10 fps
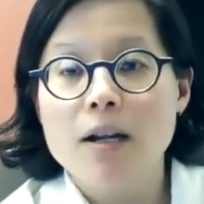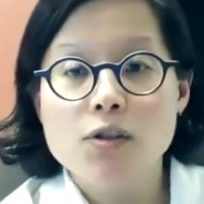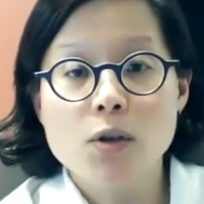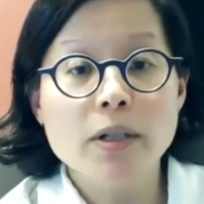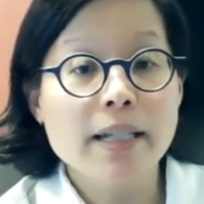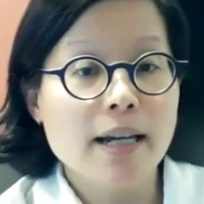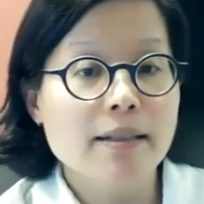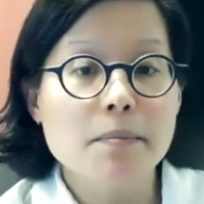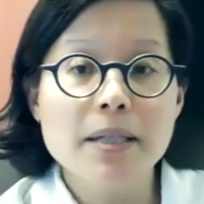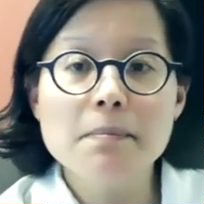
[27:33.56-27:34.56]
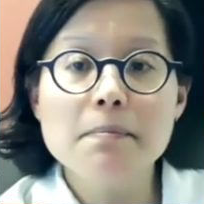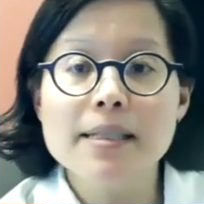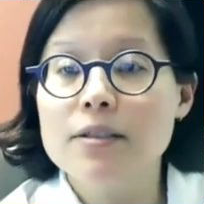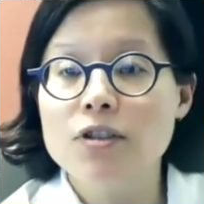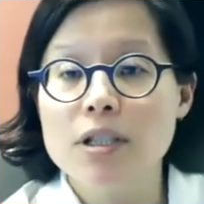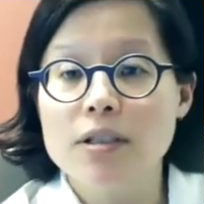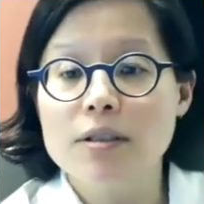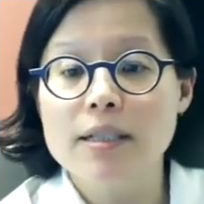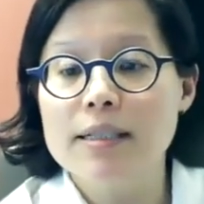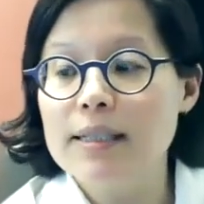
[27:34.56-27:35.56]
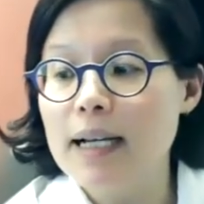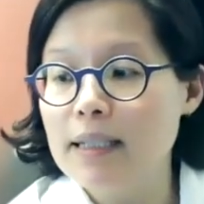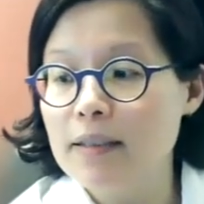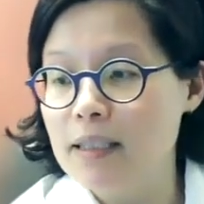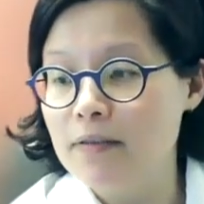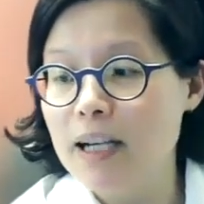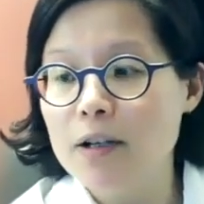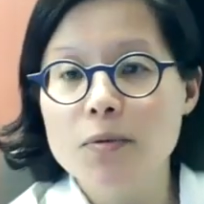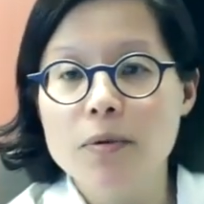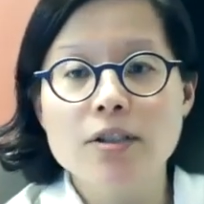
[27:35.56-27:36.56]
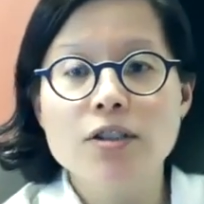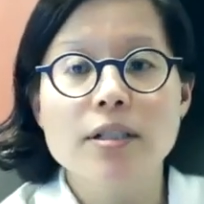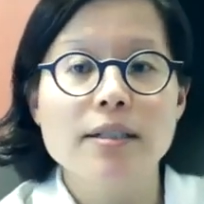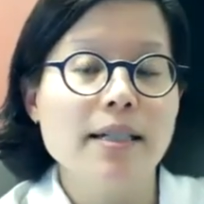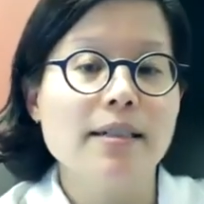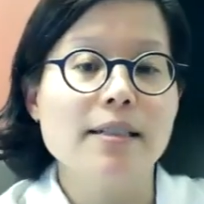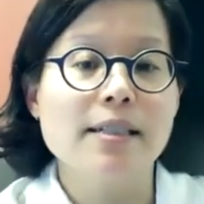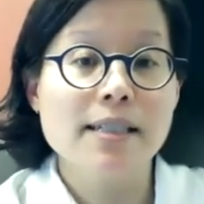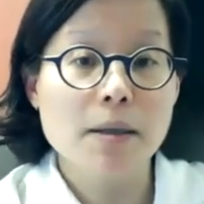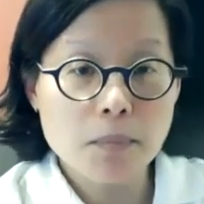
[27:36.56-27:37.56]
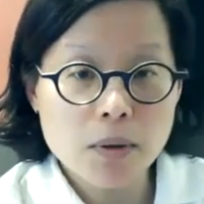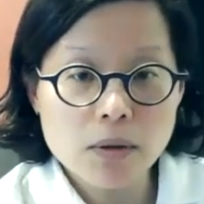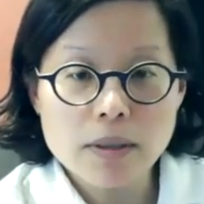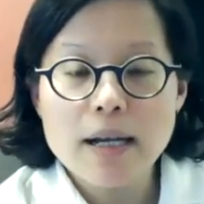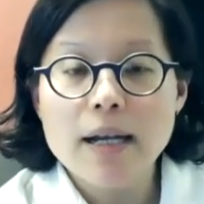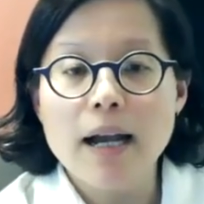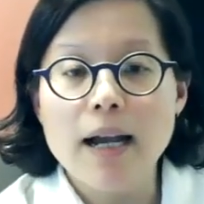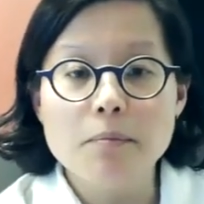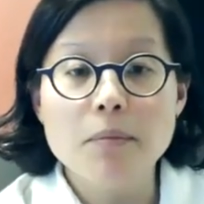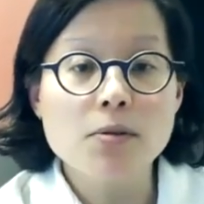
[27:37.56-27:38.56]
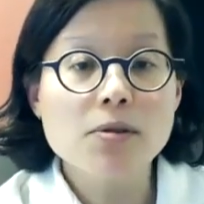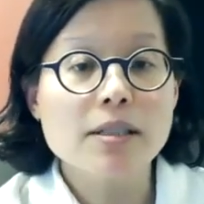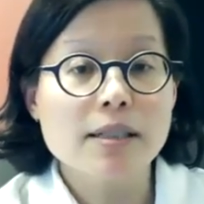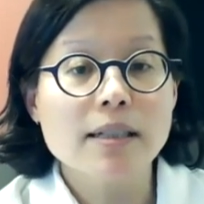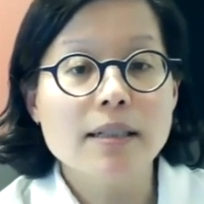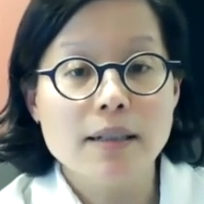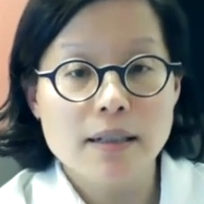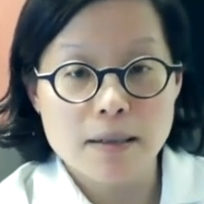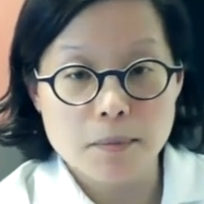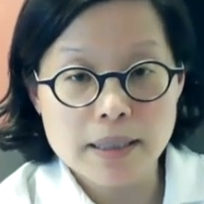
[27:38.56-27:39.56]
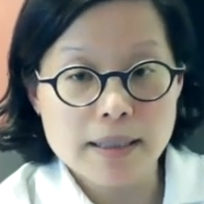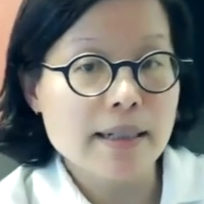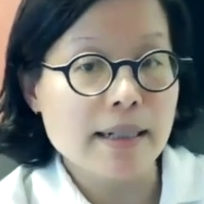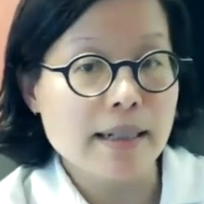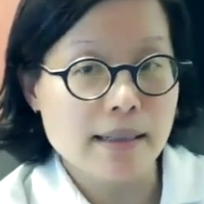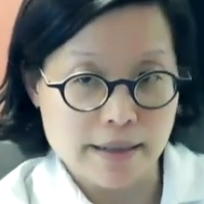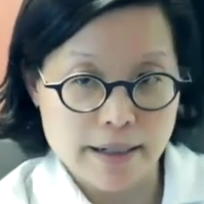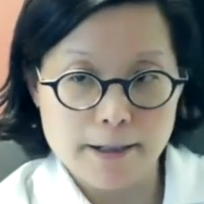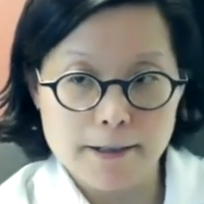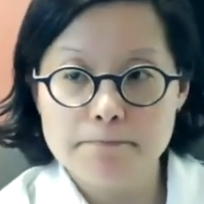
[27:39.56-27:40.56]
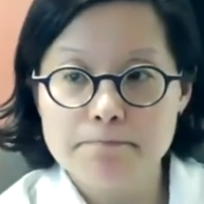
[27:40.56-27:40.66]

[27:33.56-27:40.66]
So, again, the big message here is that if the evaluation is simple and mostly completed in clinic.